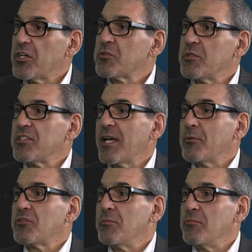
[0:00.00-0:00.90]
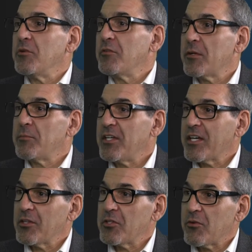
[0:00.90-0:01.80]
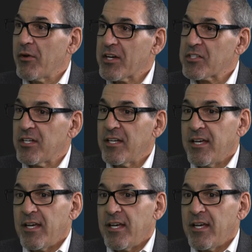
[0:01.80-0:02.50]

country is able to move in a particular direction.